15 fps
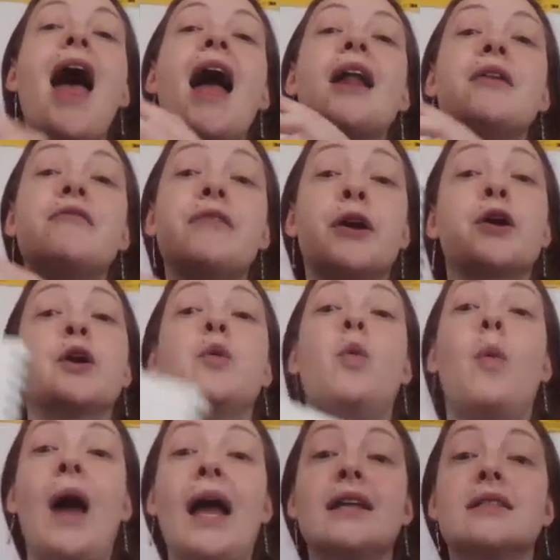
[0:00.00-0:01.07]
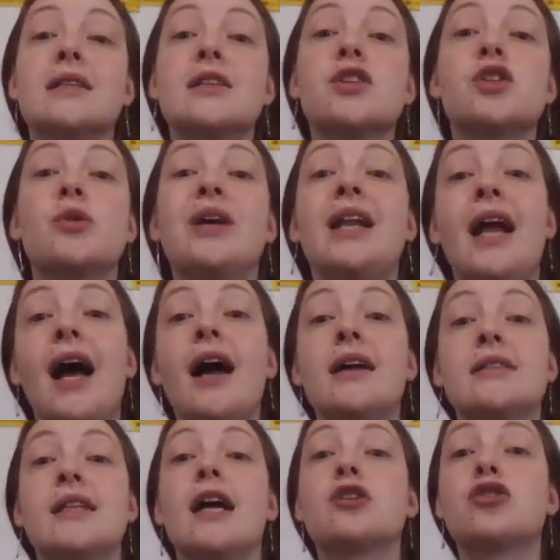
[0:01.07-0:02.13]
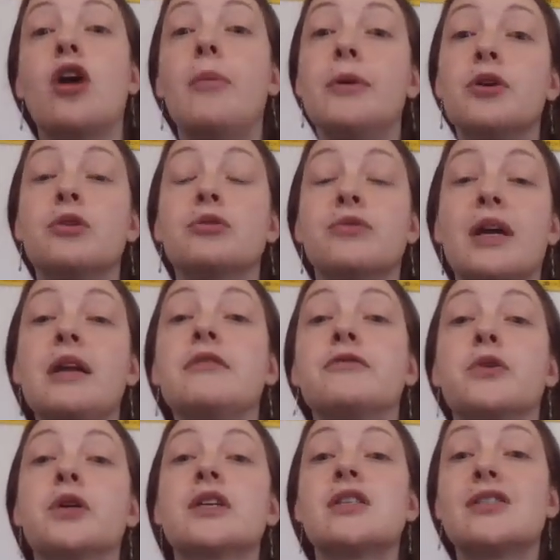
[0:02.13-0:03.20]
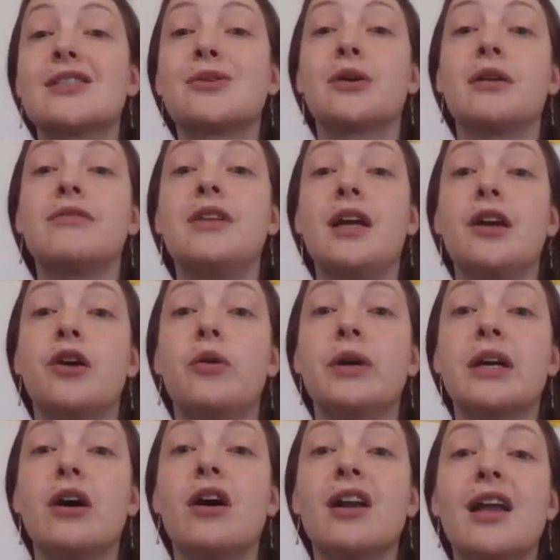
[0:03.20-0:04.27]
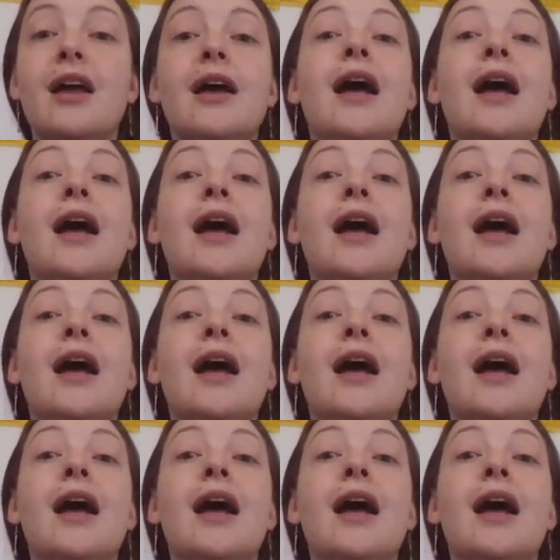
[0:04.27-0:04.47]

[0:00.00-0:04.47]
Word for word: and very wet. So, it has that tropical rainforest sort of thing going on.